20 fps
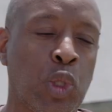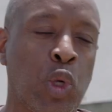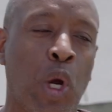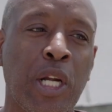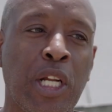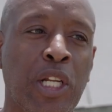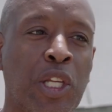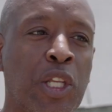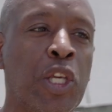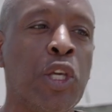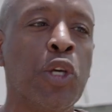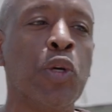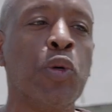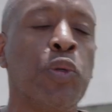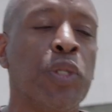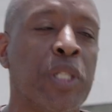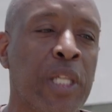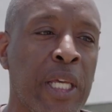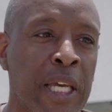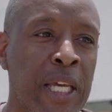started
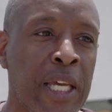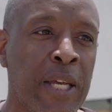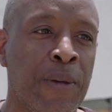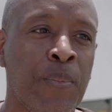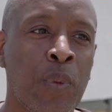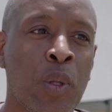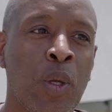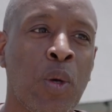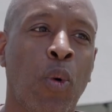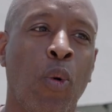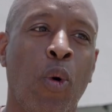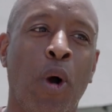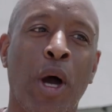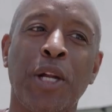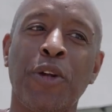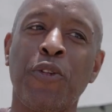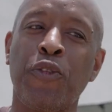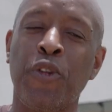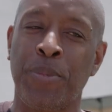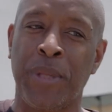using
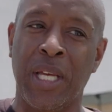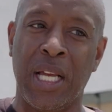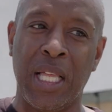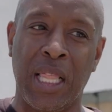water from the